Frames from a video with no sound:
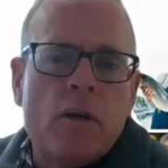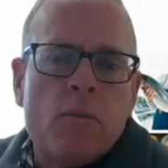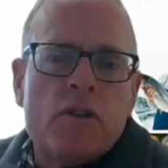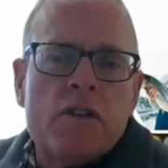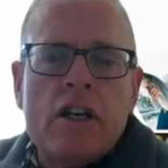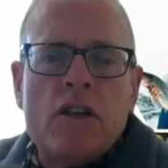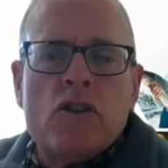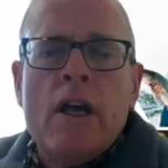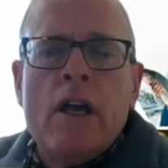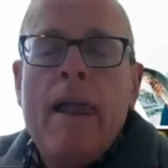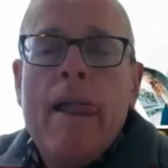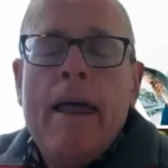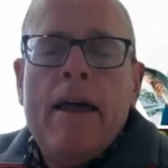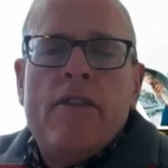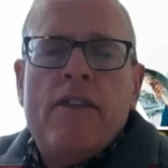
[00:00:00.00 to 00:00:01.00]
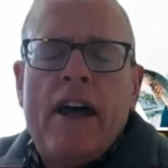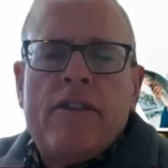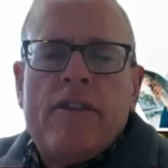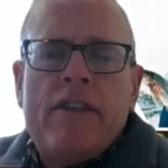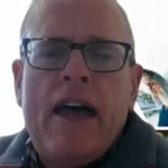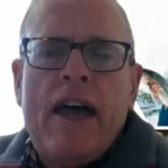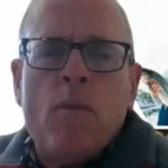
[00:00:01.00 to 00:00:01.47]
some stage
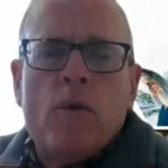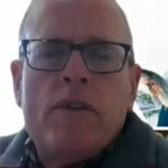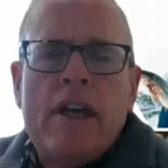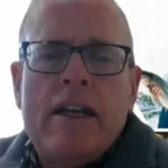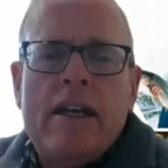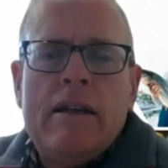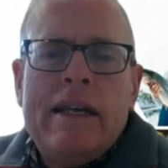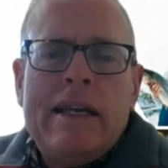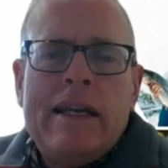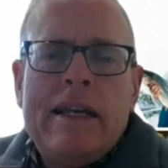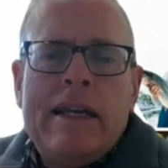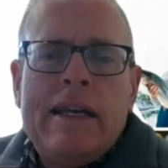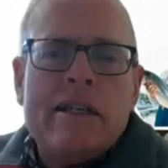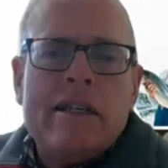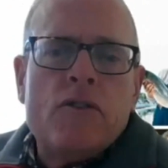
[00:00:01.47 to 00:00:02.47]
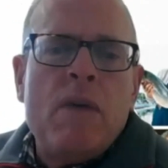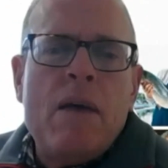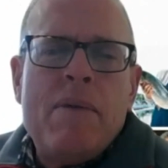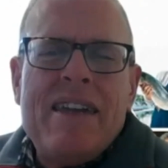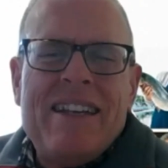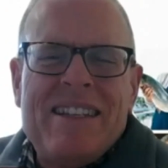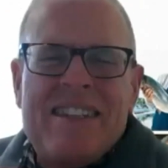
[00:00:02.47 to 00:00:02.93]
that would then lead on to
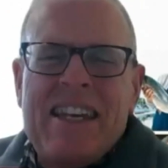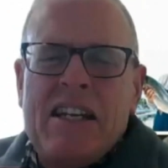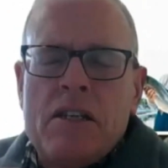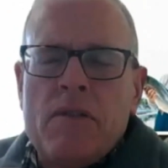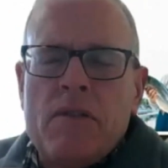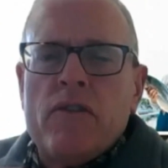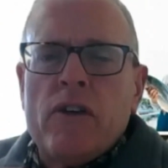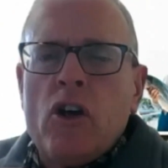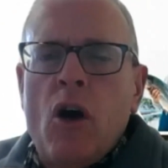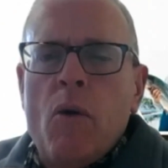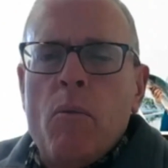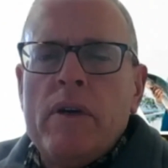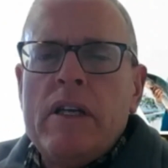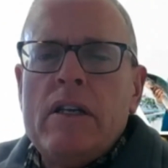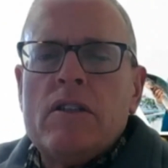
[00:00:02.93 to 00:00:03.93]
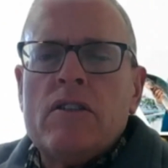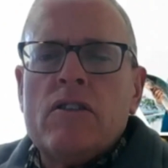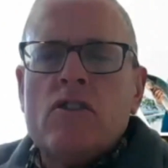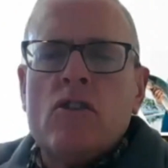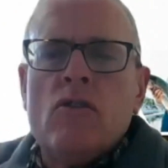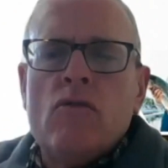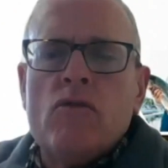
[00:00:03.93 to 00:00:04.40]
maybe incentives for companies
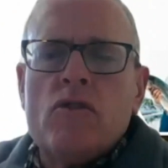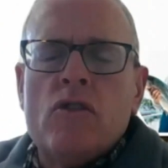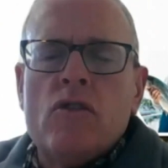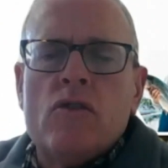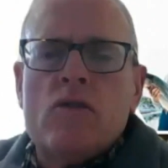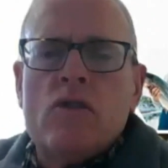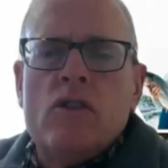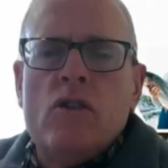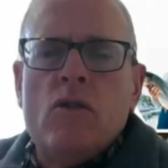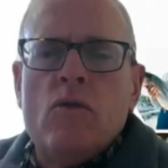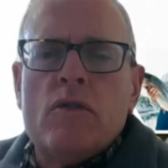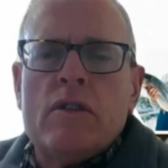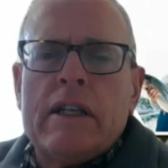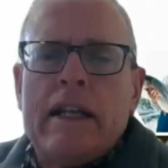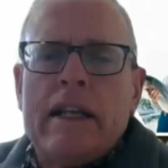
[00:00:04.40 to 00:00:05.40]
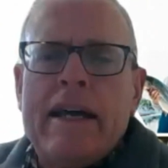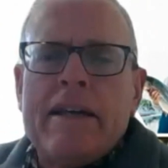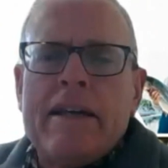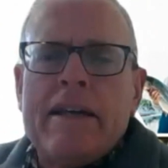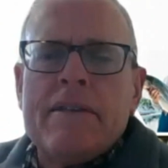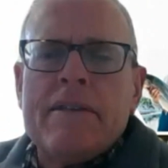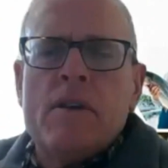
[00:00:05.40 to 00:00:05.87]
to use
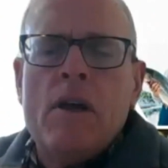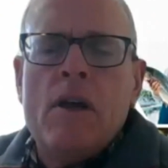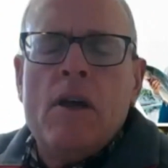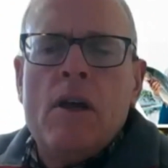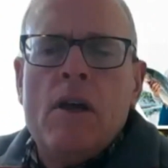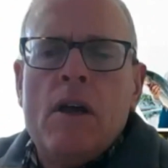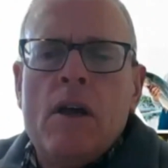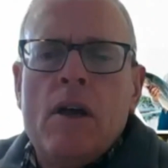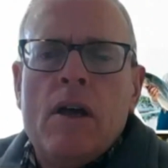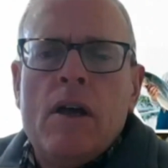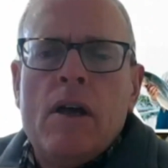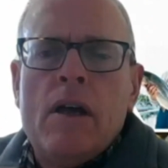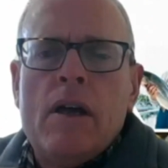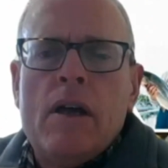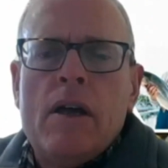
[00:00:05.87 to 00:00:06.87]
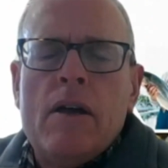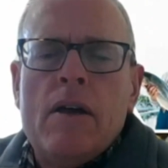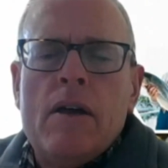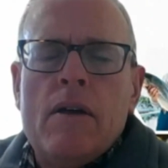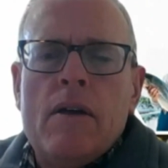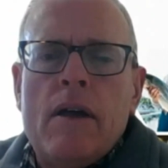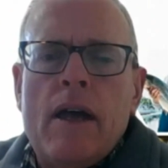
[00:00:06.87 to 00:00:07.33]
glass.
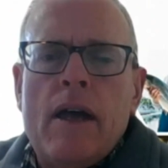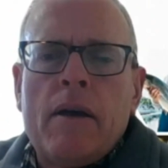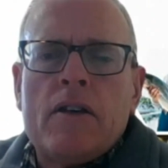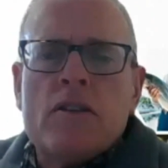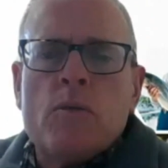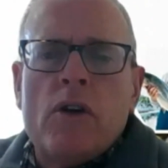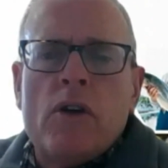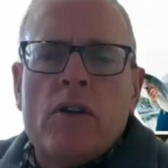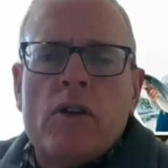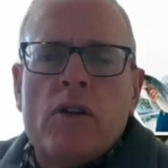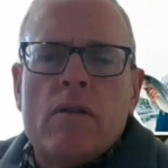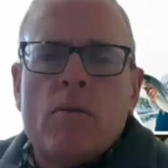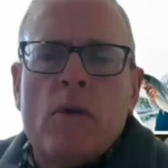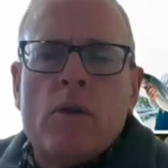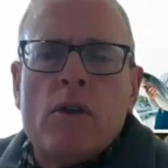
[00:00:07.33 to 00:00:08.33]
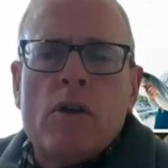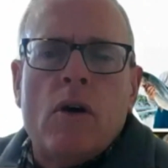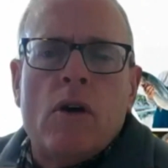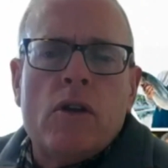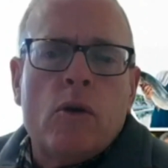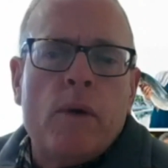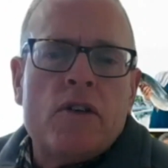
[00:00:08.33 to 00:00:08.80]
Because one of the
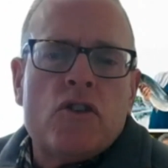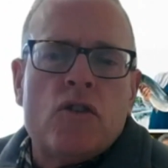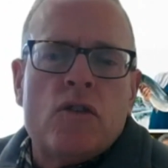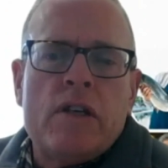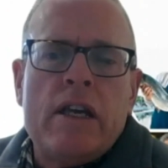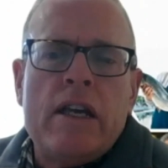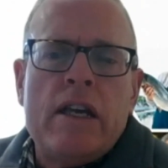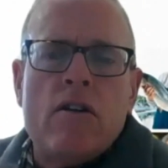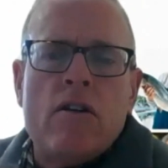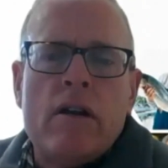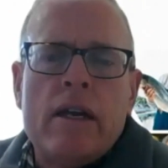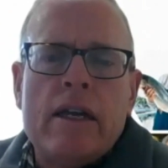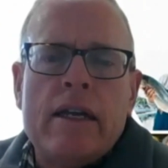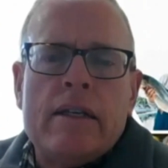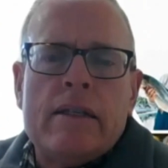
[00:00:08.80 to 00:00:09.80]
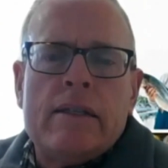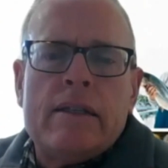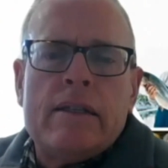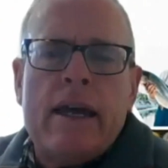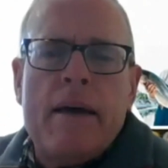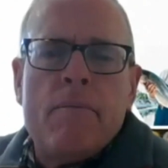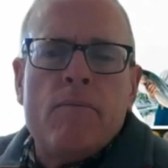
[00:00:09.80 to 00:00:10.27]
other questions here is
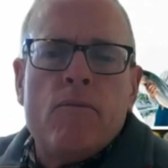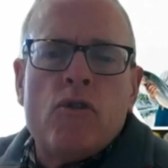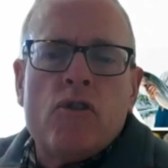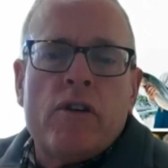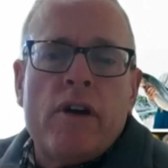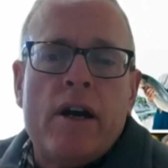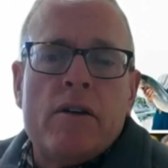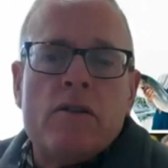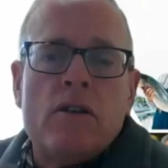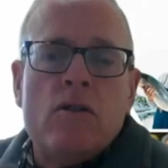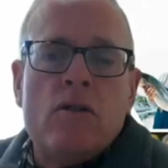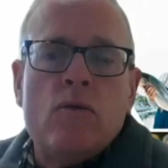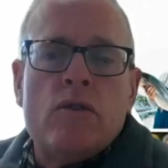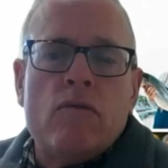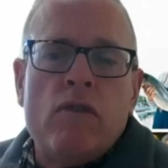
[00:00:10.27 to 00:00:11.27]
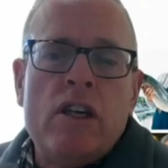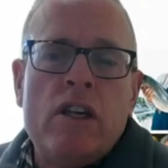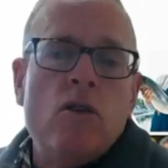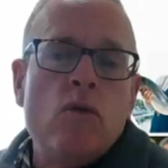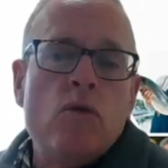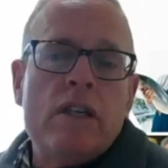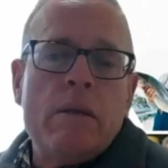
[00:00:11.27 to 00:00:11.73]
with regard to
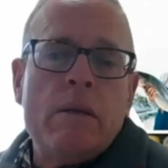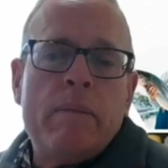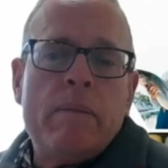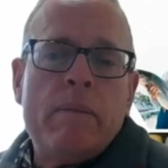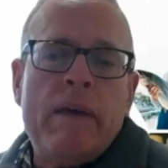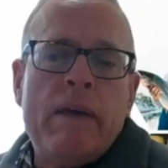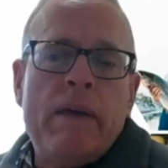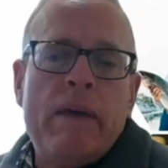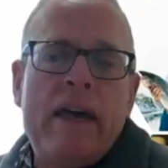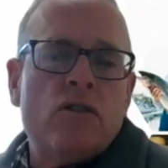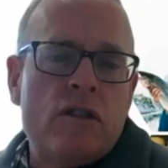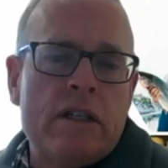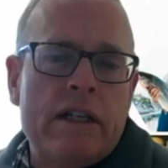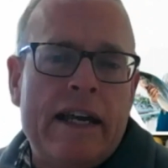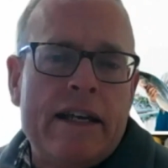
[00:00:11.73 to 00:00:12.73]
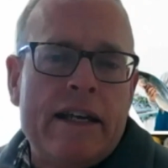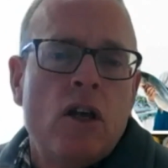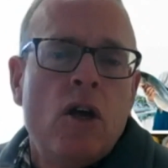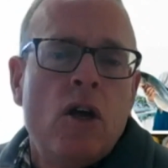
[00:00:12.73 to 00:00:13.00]
reusing packaging such as glass.